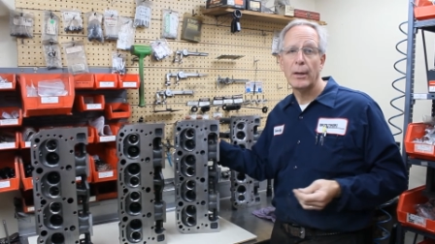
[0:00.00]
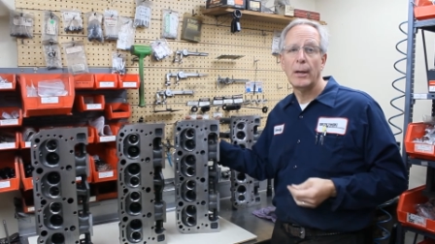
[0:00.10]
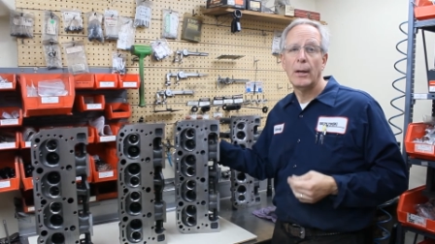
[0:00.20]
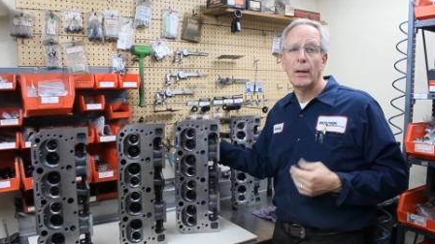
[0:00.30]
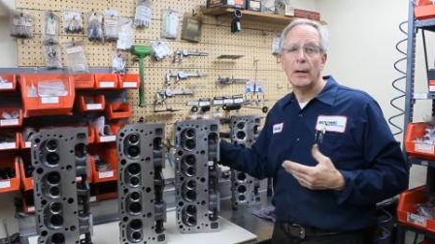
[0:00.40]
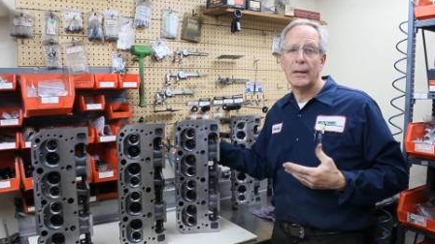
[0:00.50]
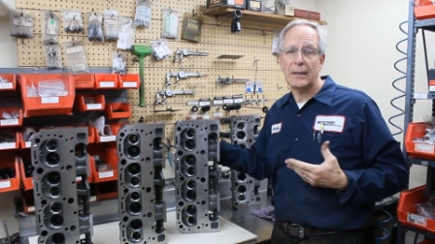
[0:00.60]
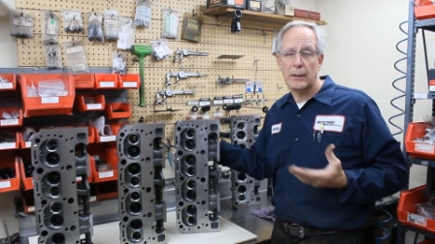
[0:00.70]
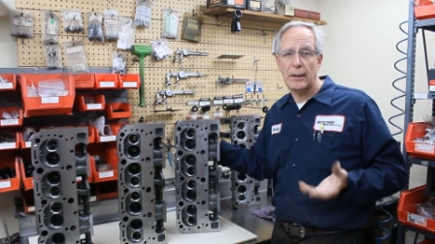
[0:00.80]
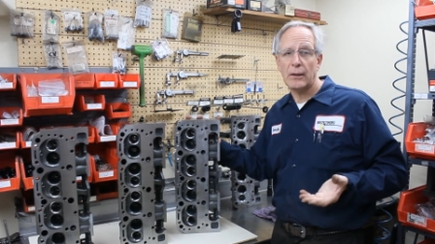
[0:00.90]

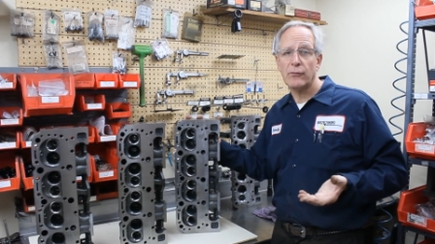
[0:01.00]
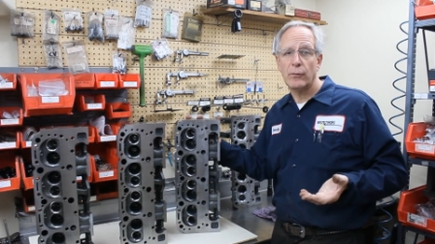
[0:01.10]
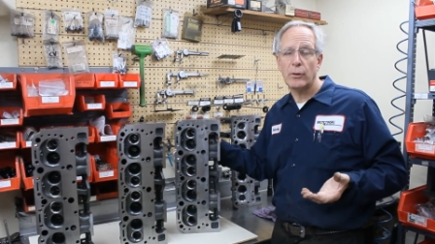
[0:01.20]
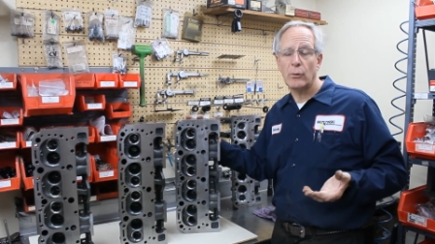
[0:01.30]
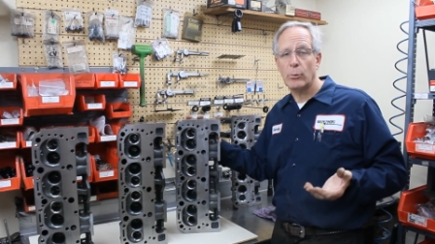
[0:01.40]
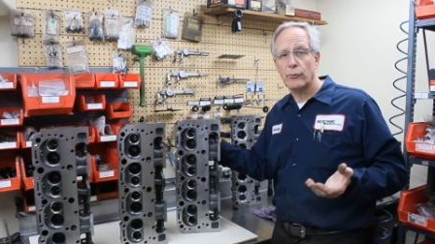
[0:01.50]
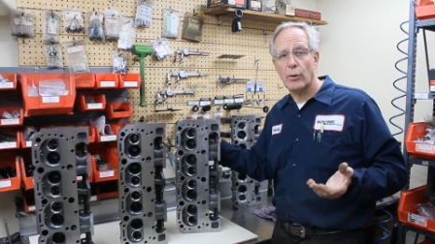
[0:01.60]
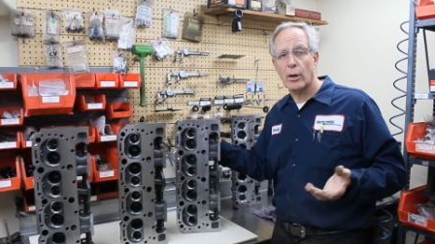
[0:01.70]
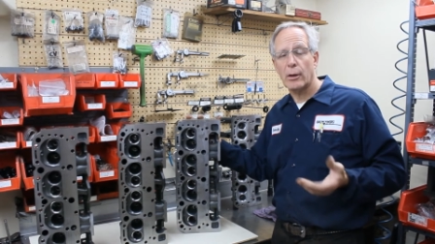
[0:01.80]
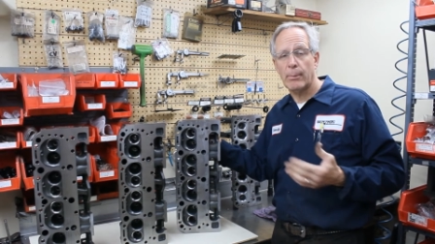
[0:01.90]
Uh, in the next video we'll
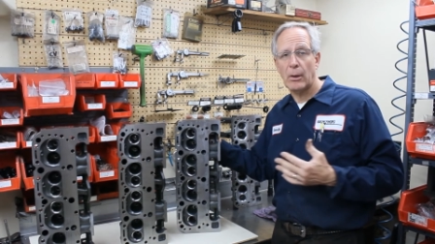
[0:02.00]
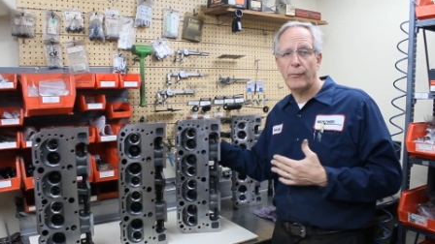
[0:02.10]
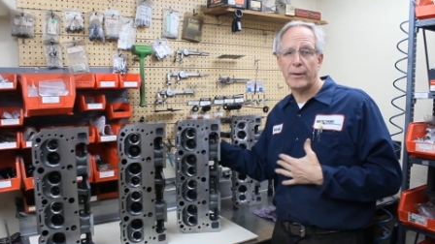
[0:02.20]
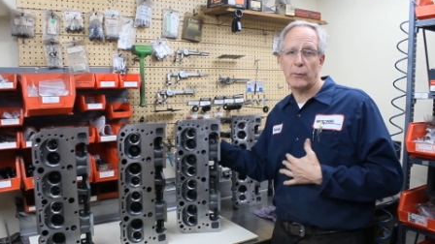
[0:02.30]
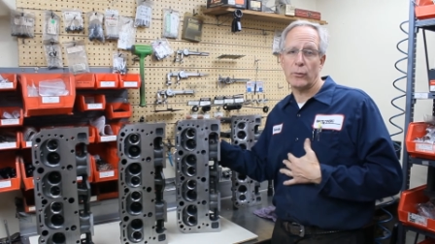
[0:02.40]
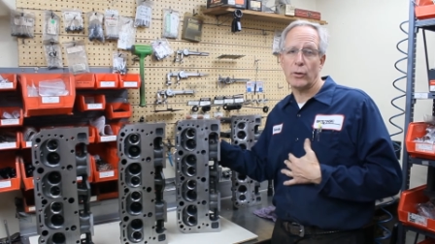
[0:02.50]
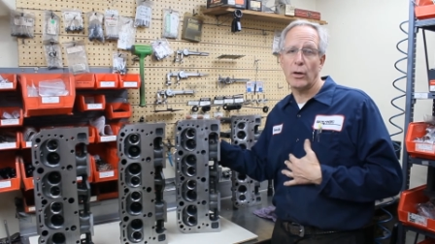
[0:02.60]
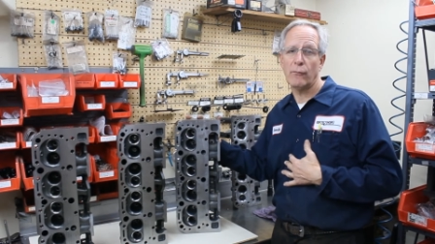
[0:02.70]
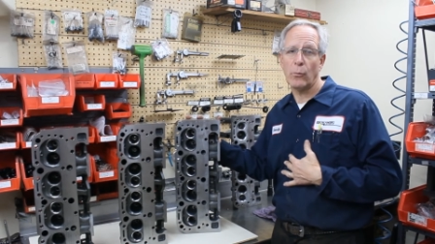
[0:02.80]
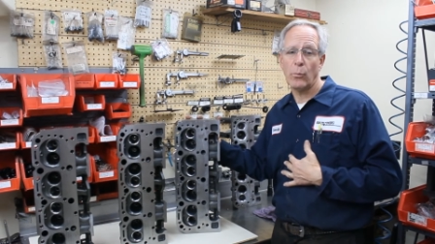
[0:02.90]
talk about the
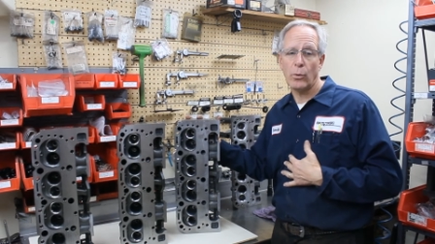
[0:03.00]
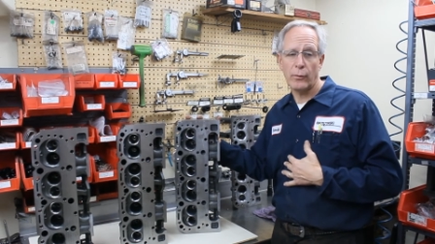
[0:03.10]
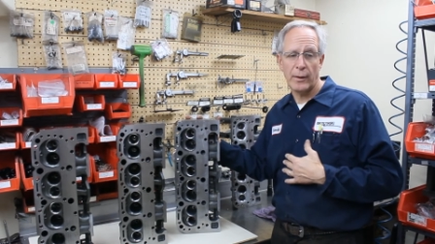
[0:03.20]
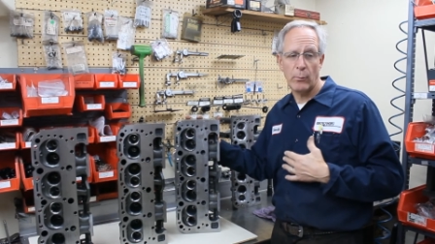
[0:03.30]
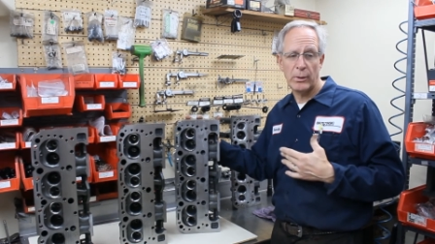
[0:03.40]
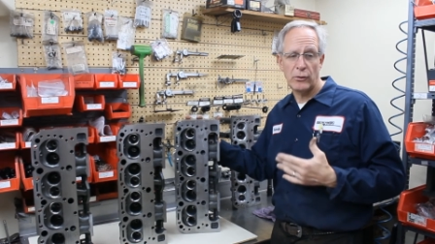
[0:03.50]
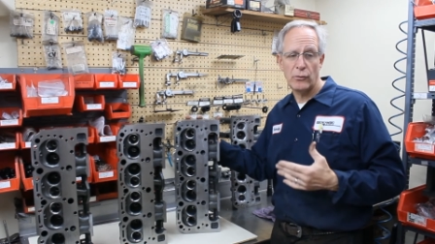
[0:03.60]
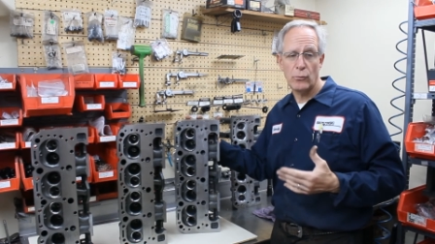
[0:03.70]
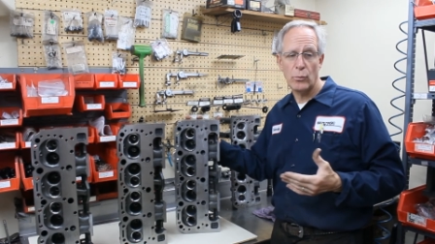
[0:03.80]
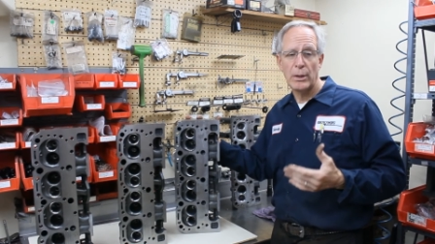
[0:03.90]
undercover work that we
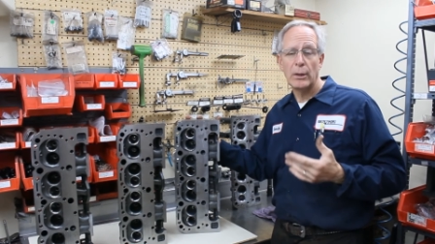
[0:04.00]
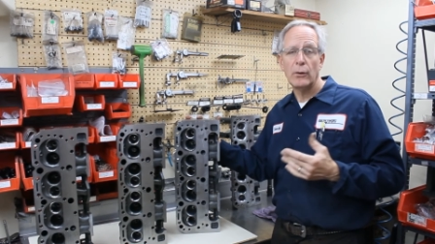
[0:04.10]
do